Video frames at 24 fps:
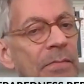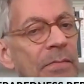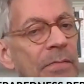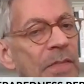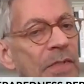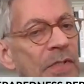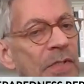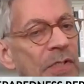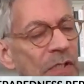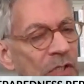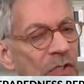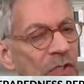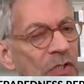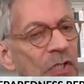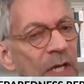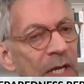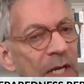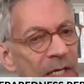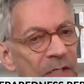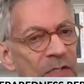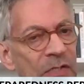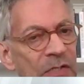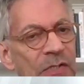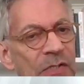
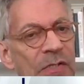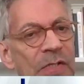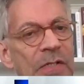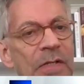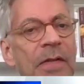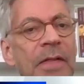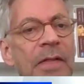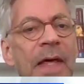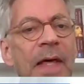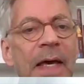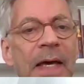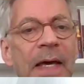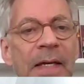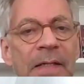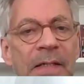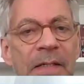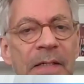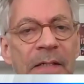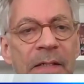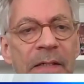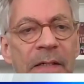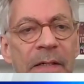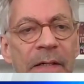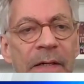suggests that
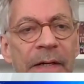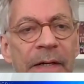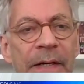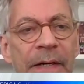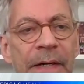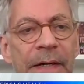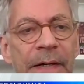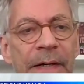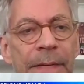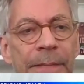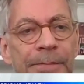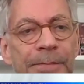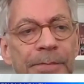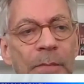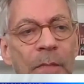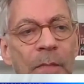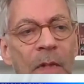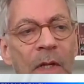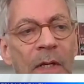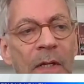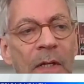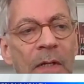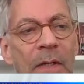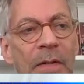um,
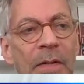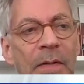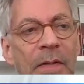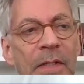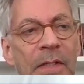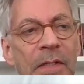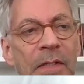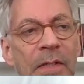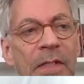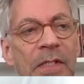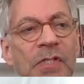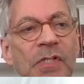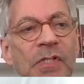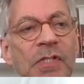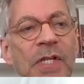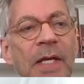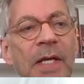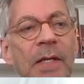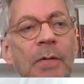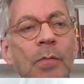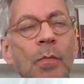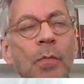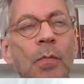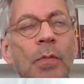the, the
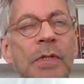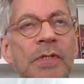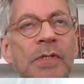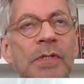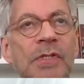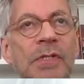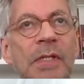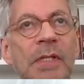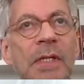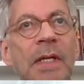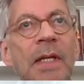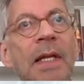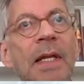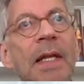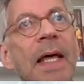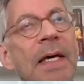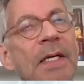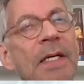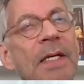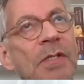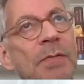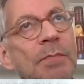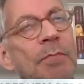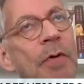state was
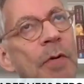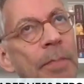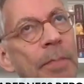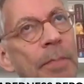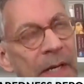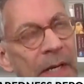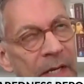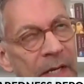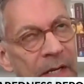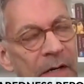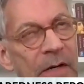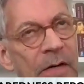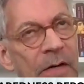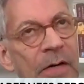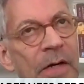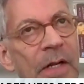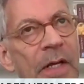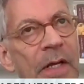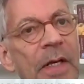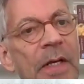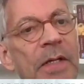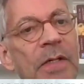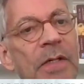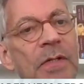less prepared
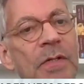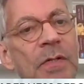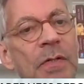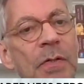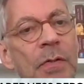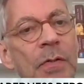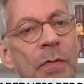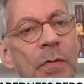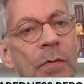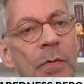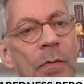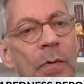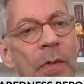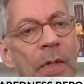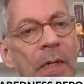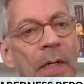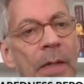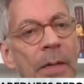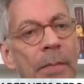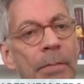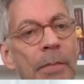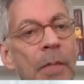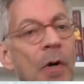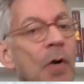to
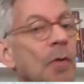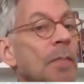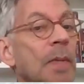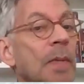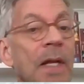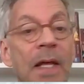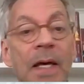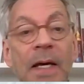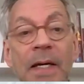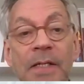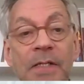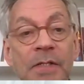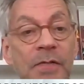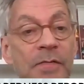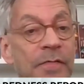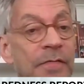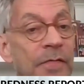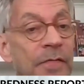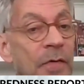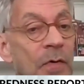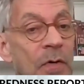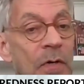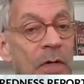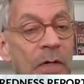mobilize
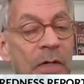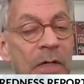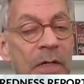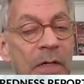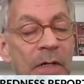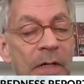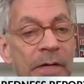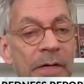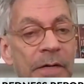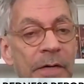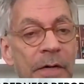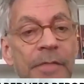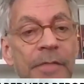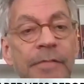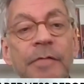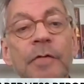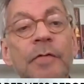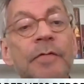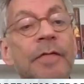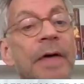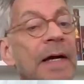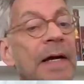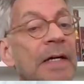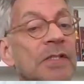for a, a, full
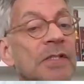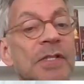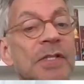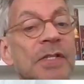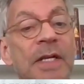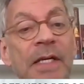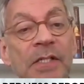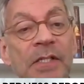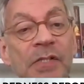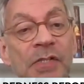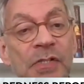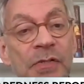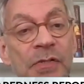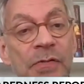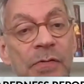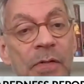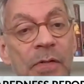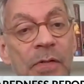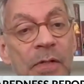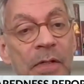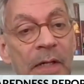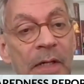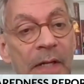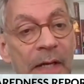vaccination
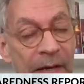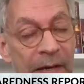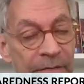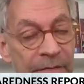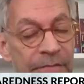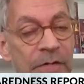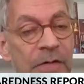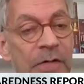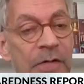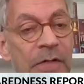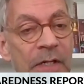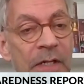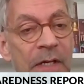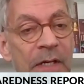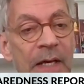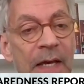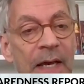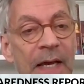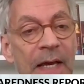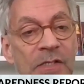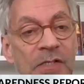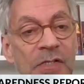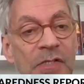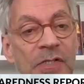effort
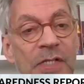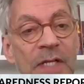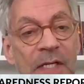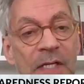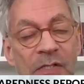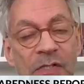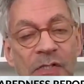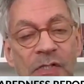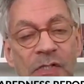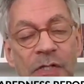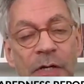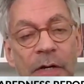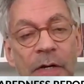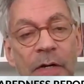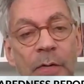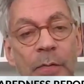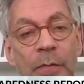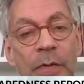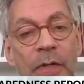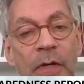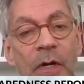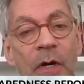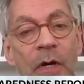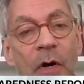as is necessary
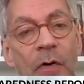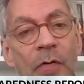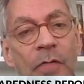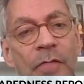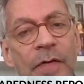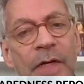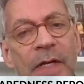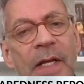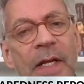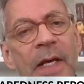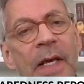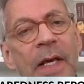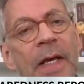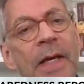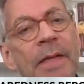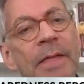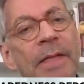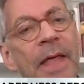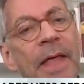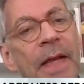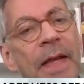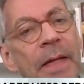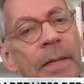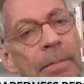with COVID
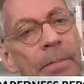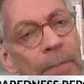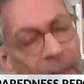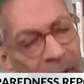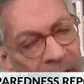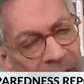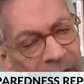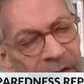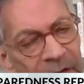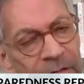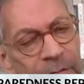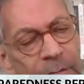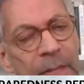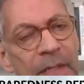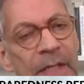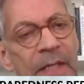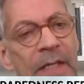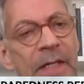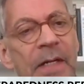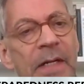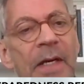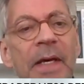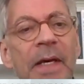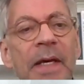than it might have been
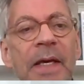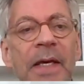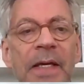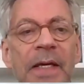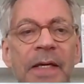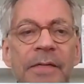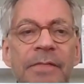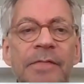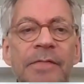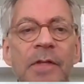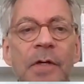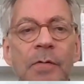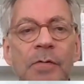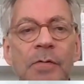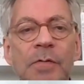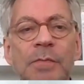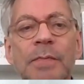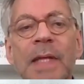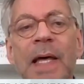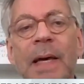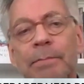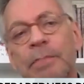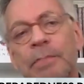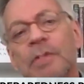if those
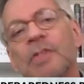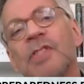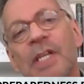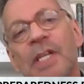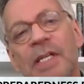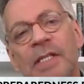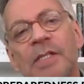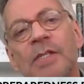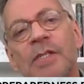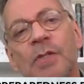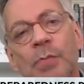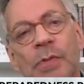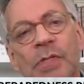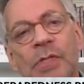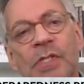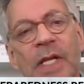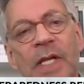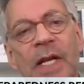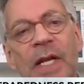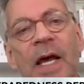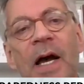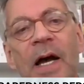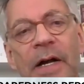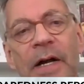that percentage was at
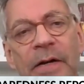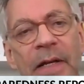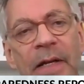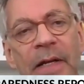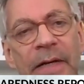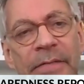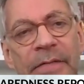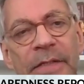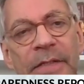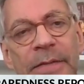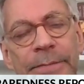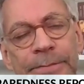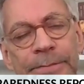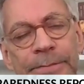a higher level.